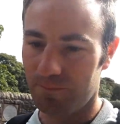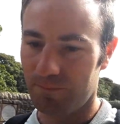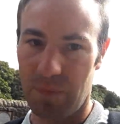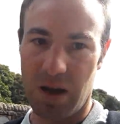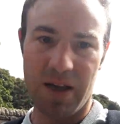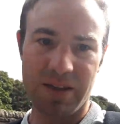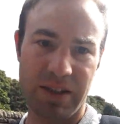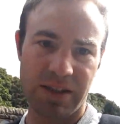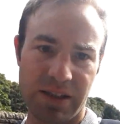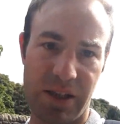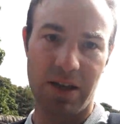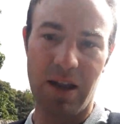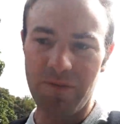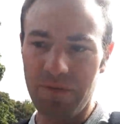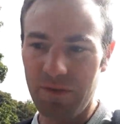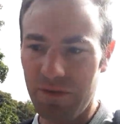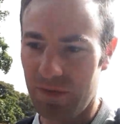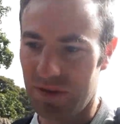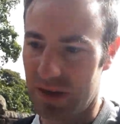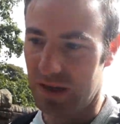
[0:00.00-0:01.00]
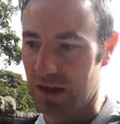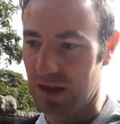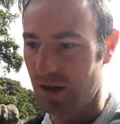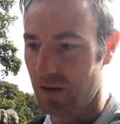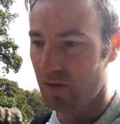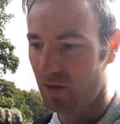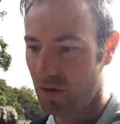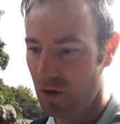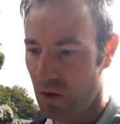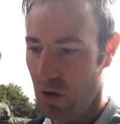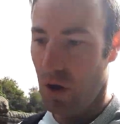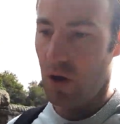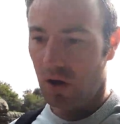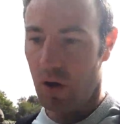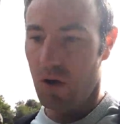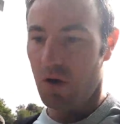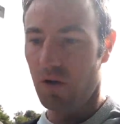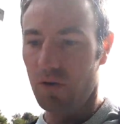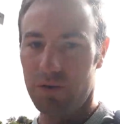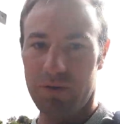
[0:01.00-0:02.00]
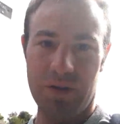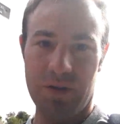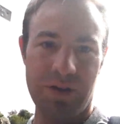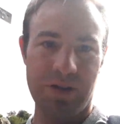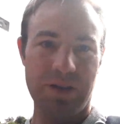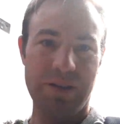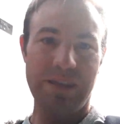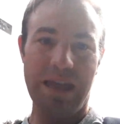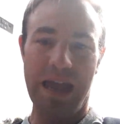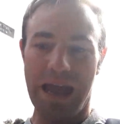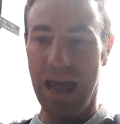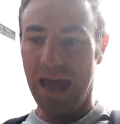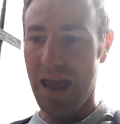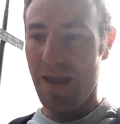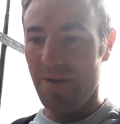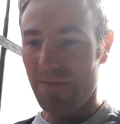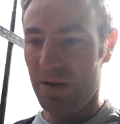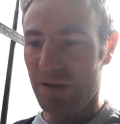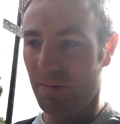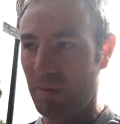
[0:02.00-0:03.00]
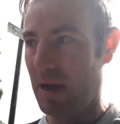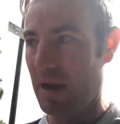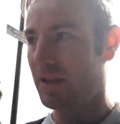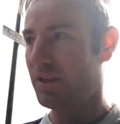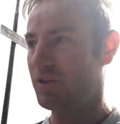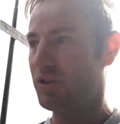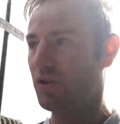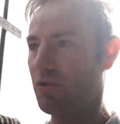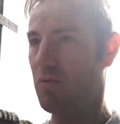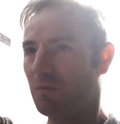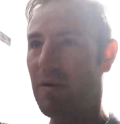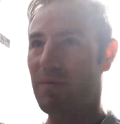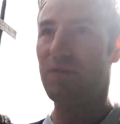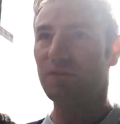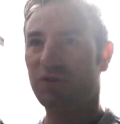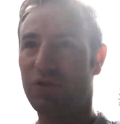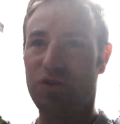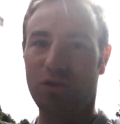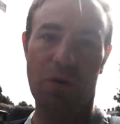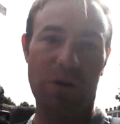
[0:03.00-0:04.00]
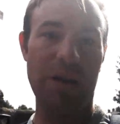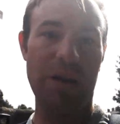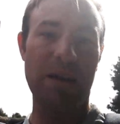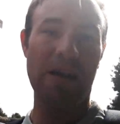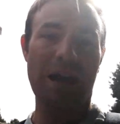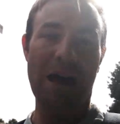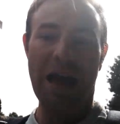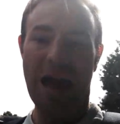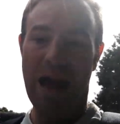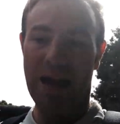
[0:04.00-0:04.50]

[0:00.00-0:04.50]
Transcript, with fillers: I did another video on that area where the two rivers join and